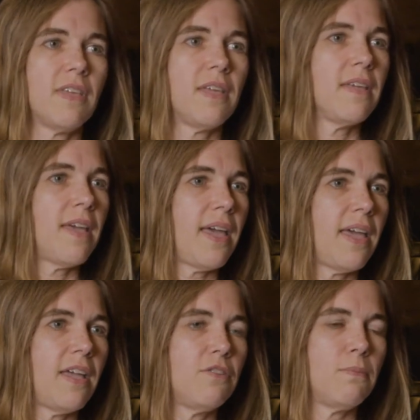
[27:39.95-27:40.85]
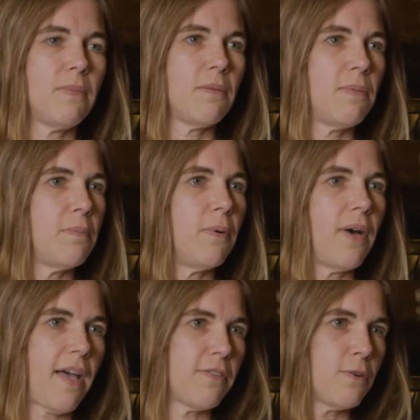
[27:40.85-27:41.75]
engage, meet people,
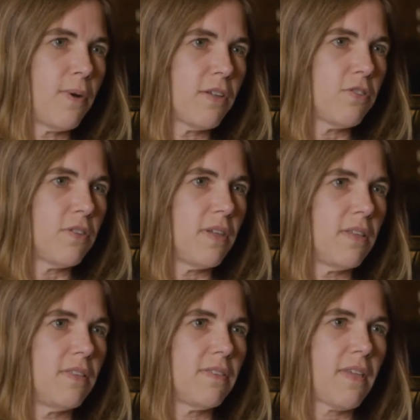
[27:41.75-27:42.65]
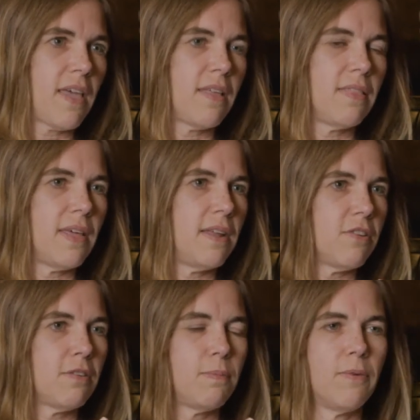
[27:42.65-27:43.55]
ask questions, and then
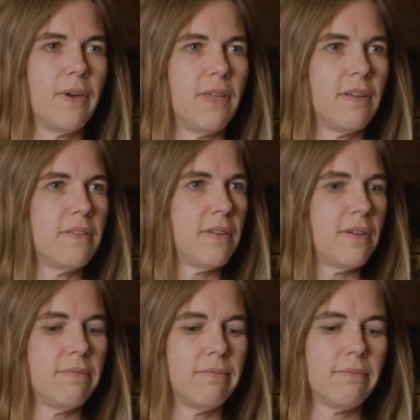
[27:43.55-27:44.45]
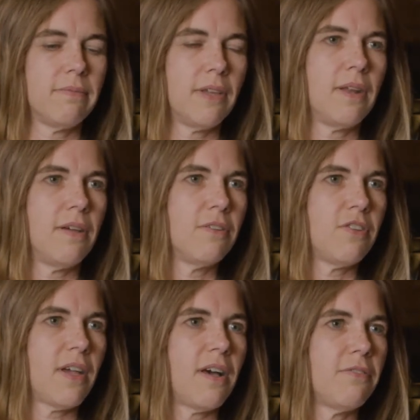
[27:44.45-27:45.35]
just be willing to,
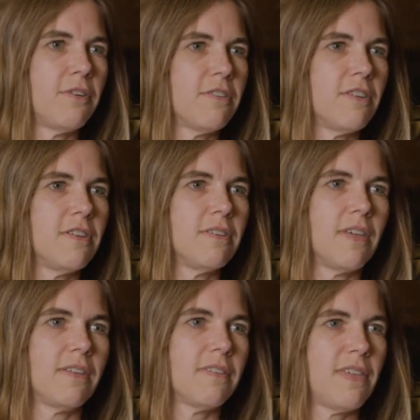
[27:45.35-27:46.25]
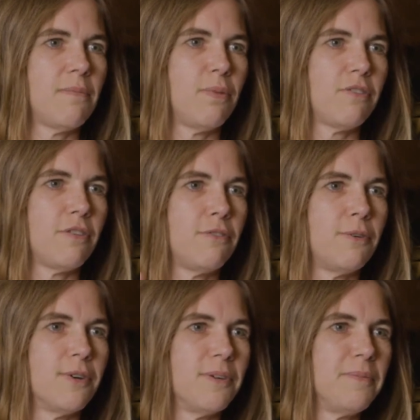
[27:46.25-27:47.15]
check off your to-do list, keep pushing forward.